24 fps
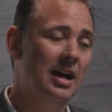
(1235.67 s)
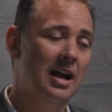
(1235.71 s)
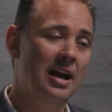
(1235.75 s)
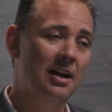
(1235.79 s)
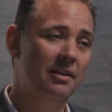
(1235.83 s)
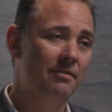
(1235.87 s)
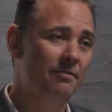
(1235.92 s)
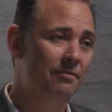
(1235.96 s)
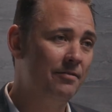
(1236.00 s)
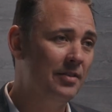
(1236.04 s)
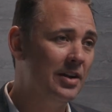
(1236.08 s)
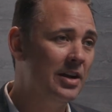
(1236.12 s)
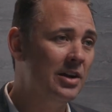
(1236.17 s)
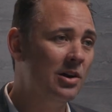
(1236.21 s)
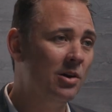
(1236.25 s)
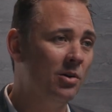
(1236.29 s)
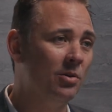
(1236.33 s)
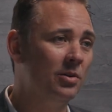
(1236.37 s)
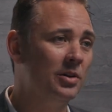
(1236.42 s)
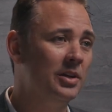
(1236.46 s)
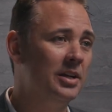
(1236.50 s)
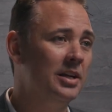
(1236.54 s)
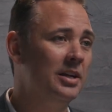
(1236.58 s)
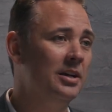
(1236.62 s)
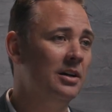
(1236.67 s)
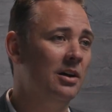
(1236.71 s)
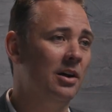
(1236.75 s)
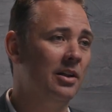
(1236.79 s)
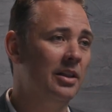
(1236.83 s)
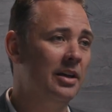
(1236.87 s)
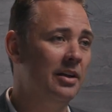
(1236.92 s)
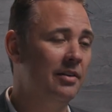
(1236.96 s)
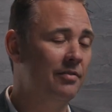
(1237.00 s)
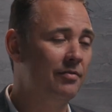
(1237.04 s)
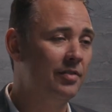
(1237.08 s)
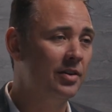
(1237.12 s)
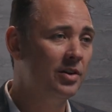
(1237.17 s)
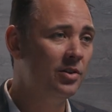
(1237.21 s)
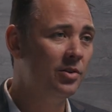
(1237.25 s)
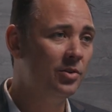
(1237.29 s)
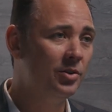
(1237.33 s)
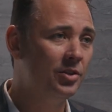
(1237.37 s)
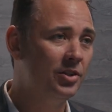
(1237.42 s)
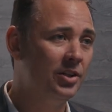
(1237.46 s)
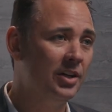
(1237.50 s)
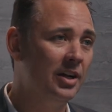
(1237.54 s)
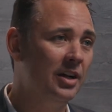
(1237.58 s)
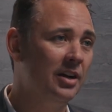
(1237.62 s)
Fee only? Are they a
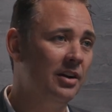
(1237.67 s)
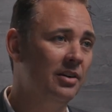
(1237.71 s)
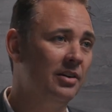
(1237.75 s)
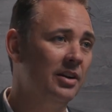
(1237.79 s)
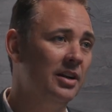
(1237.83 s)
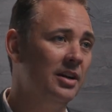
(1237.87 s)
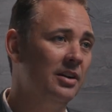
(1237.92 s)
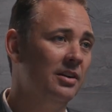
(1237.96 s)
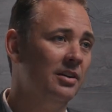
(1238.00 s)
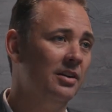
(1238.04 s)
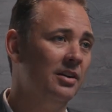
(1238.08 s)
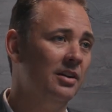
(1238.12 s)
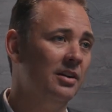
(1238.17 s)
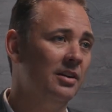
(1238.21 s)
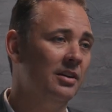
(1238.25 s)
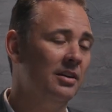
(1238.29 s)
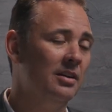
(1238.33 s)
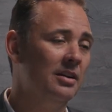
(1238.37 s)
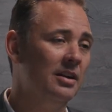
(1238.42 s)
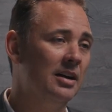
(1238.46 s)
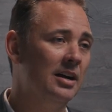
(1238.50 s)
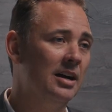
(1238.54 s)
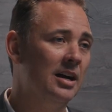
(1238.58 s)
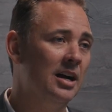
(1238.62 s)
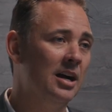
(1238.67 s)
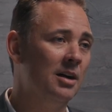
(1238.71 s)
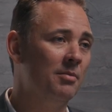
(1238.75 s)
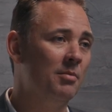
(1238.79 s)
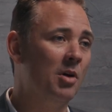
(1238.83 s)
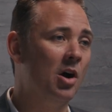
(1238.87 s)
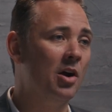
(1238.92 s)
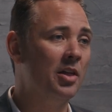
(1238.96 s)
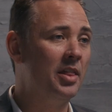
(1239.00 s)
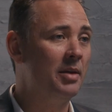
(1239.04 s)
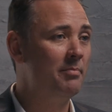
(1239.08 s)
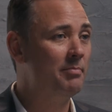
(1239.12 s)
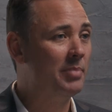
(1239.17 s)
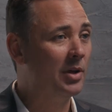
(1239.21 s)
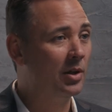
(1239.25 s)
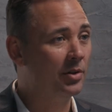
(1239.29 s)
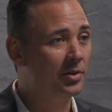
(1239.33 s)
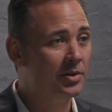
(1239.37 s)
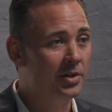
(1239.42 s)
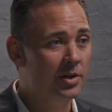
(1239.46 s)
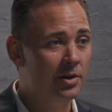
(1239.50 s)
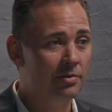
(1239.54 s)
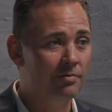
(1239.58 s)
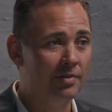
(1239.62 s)
fiduciary? Are they
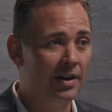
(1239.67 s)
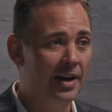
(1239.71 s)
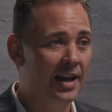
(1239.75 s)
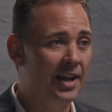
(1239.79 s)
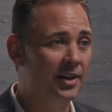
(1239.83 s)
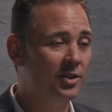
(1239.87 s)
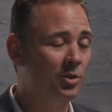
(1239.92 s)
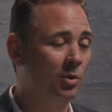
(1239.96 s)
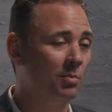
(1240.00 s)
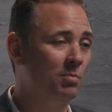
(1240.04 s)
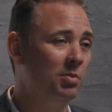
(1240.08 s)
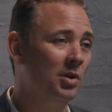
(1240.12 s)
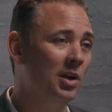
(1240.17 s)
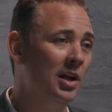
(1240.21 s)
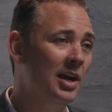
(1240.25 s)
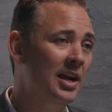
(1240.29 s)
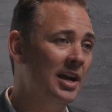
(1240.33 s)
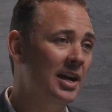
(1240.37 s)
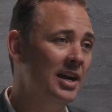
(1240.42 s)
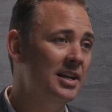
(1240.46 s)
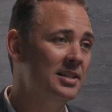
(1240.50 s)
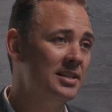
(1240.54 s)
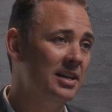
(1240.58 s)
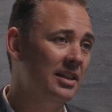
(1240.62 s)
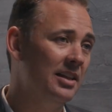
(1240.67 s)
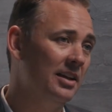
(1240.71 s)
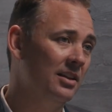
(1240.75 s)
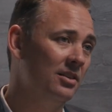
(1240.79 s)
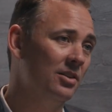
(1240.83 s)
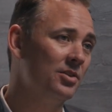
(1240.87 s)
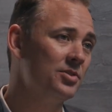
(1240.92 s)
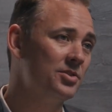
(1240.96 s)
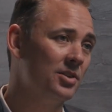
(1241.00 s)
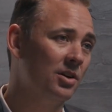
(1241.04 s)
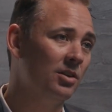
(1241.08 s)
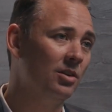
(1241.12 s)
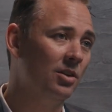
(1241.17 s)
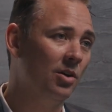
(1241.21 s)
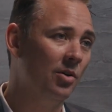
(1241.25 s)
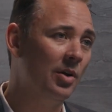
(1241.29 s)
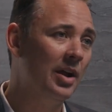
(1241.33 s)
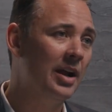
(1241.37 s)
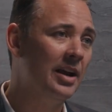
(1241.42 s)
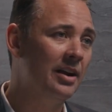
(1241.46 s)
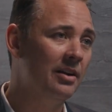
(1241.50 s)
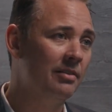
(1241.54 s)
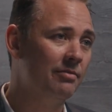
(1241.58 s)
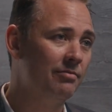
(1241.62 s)
building new financial plans? I think those are low
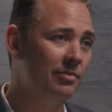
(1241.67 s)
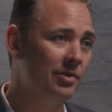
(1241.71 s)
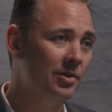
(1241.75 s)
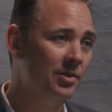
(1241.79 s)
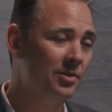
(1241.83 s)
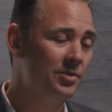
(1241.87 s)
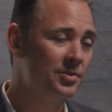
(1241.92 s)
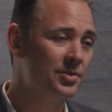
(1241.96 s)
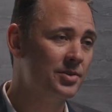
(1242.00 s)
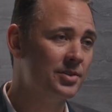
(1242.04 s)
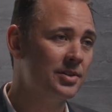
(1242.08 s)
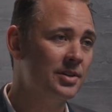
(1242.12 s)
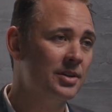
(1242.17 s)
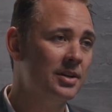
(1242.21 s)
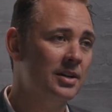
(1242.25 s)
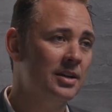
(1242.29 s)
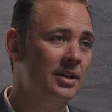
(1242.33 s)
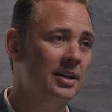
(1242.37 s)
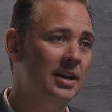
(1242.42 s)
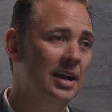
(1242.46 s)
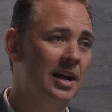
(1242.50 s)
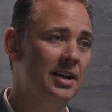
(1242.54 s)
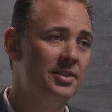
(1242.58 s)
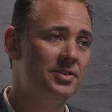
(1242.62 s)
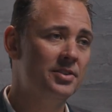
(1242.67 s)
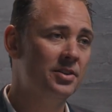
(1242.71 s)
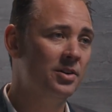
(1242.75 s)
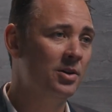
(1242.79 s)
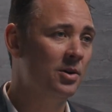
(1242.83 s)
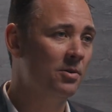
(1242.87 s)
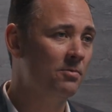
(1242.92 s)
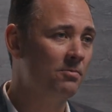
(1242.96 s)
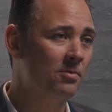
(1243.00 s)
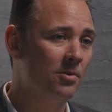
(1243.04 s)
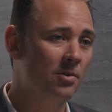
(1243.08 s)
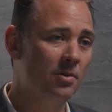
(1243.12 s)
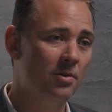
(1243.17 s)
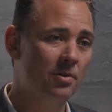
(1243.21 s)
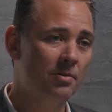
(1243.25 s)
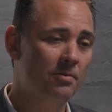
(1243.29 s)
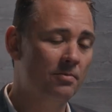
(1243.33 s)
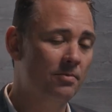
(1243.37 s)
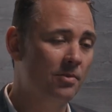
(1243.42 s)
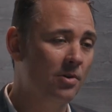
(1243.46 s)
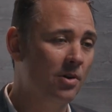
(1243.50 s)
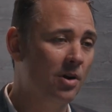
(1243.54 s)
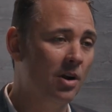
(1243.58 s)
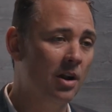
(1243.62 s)
hanging fruits. As you know,
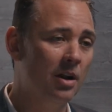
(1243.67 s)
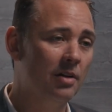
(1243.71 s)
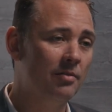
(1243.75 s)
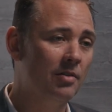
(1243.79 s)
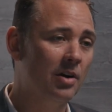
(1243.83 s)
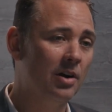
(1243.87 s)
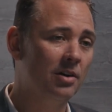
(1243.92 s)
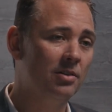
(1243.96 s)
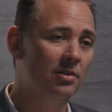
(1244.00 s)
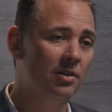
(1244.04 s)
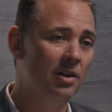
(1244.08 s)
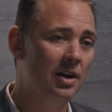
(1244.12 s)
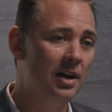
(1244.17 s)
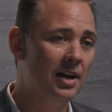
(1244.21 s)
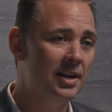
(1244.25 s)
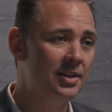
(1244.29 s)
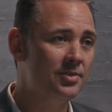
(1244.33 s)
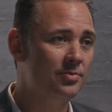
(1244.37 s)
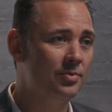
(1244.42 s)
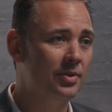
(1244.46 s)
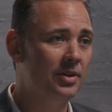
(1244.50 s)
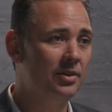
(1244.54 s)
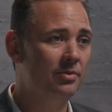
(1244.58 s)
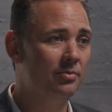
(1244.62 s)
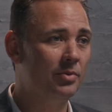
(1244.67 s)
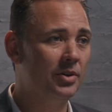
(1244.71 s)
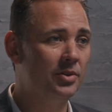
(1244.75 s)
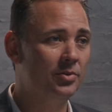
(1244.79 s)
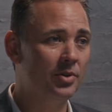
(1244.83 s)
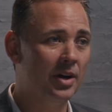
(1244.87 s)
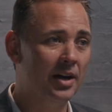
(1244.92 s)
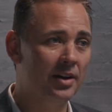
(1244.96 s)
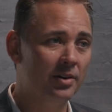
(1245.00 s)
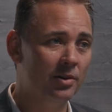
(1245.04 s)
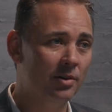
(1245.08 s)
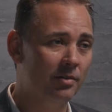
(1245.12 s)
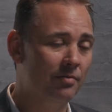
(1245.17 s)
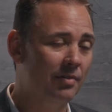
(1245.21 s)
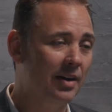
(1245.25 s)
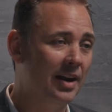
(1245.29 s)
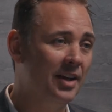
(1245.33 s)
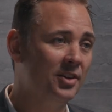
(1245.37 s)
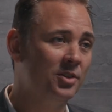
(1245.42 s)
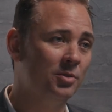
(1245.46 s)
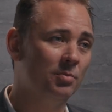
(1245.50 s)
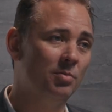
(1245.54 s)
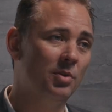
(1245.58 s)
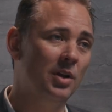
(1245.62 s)
for all of our clients, we try to do a
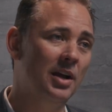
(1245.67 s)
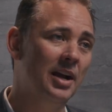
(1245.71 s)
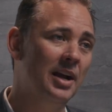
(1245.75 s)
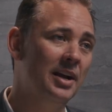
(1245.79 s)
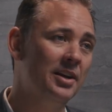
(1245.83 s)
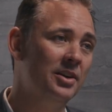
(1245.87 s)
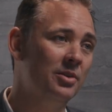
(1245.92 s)
financial plan.